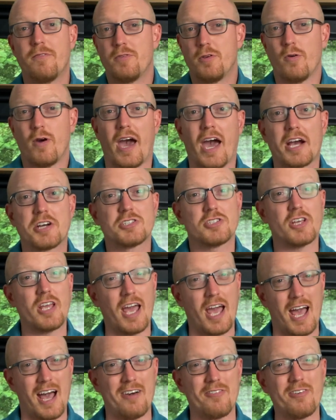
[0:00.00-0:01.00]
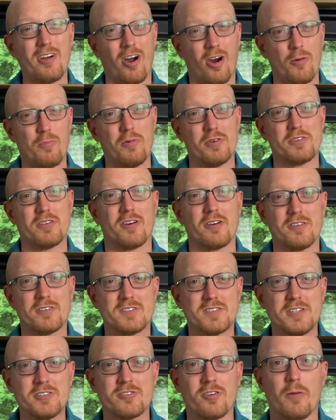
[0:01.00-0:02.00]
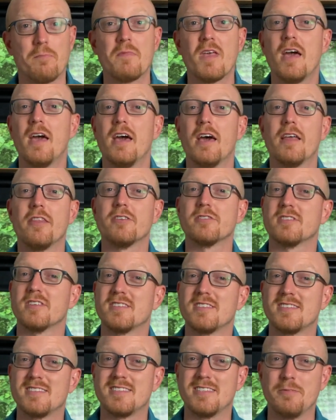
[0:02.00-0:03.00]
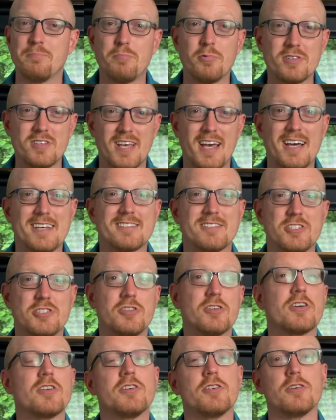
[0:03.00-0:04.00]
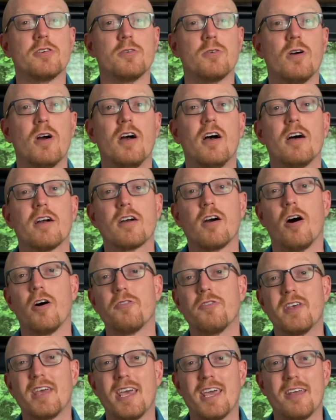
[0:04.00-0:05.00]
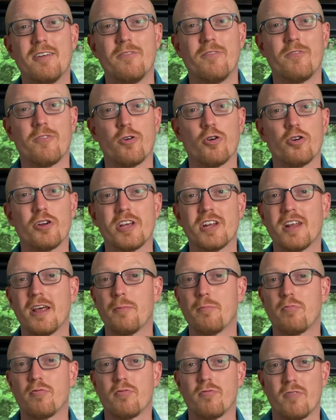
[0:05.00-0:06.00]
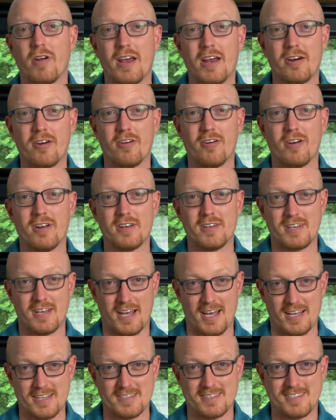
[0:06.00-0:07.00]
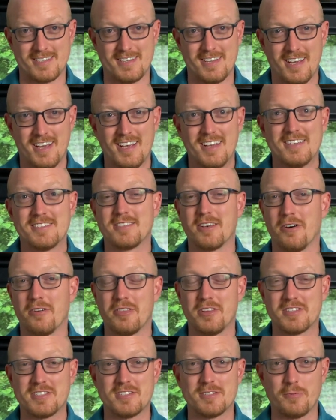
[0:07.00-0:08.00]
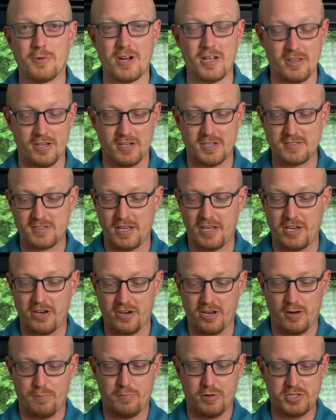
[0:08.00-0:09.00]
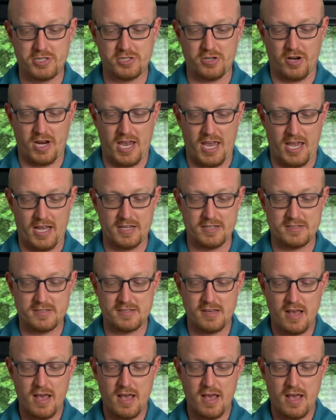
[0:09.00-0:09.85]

you actually have carpal tunnel syndrome. And there's a simple test that you can do called the inverted prayer test. So this is what it looks like. You're going to put your hands